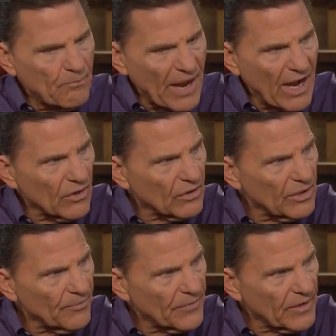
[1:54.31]
power
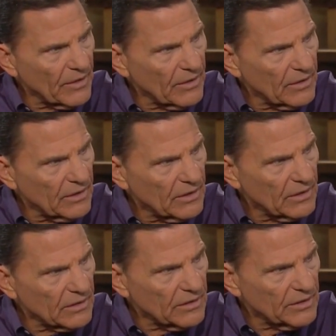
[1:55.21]
up the,
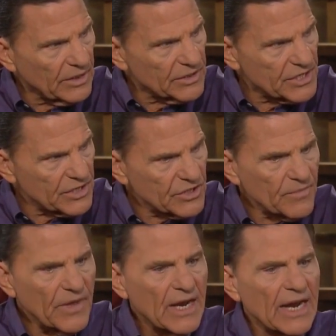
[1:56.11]
the
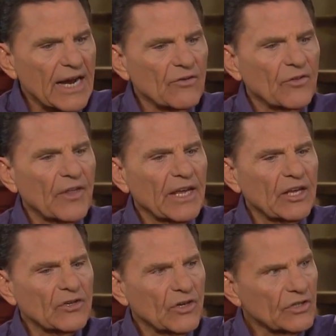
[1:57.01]
system, everything
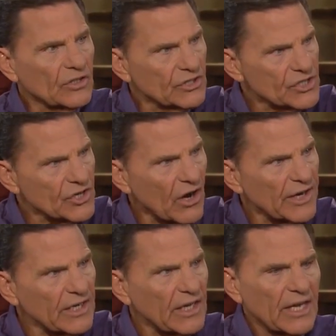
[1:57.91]
it took to
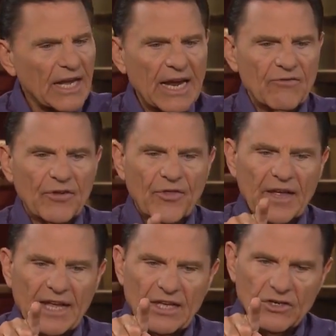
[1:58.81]
start it,
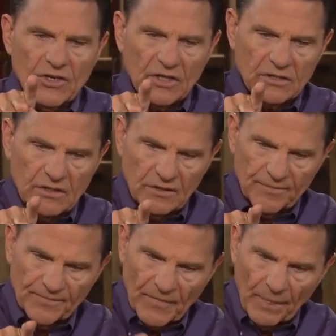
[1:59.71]
everything it took to,
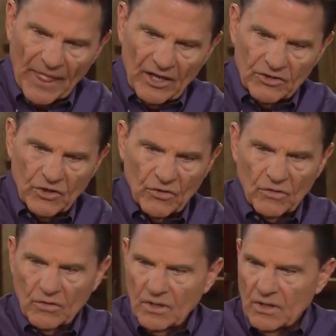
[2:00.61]

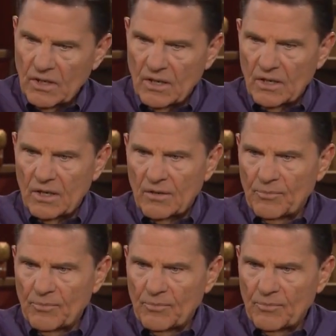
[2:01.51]
to uh,